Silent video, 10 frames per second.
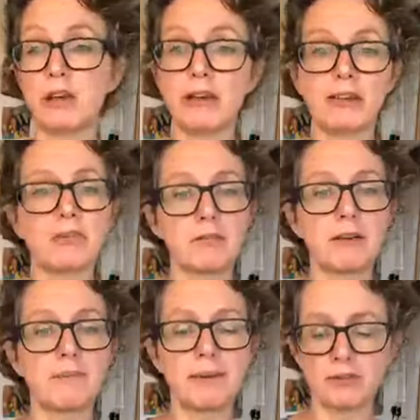like a
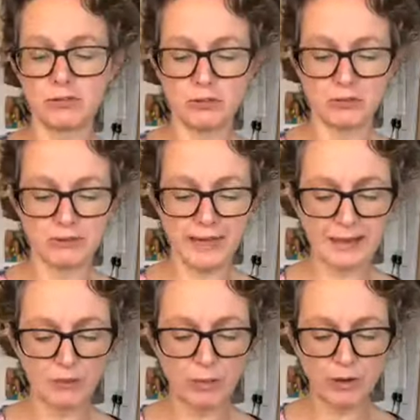three-dimensional
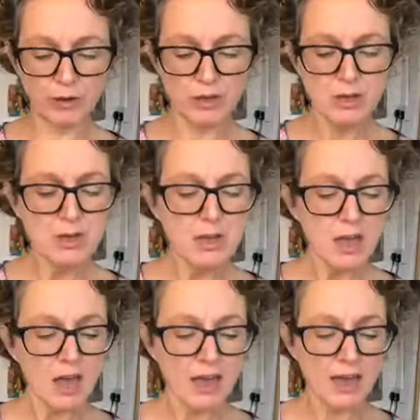sketchbook,
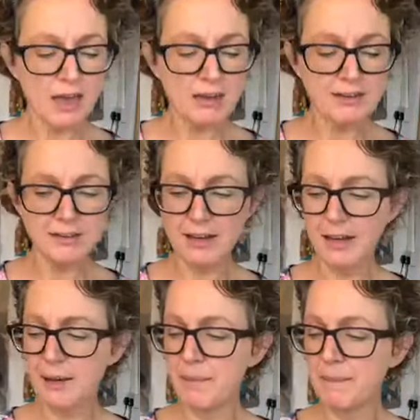and
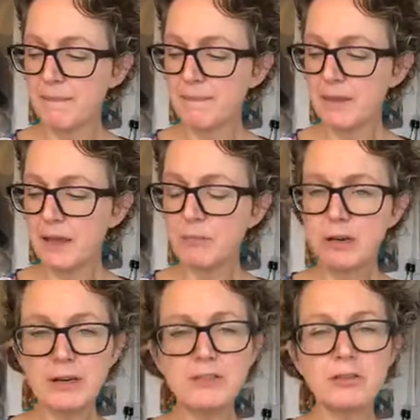I'm
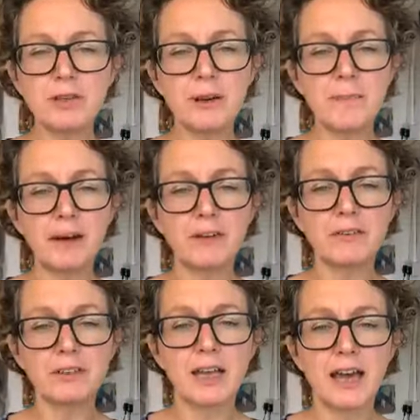really talking
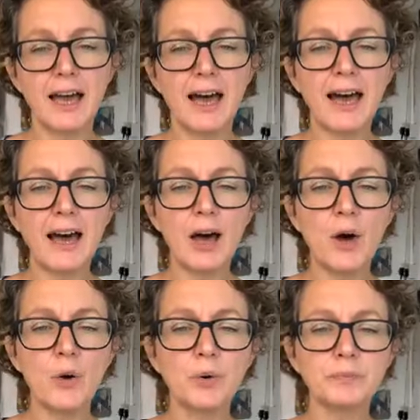about
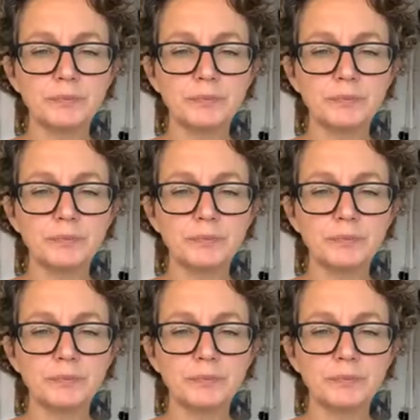how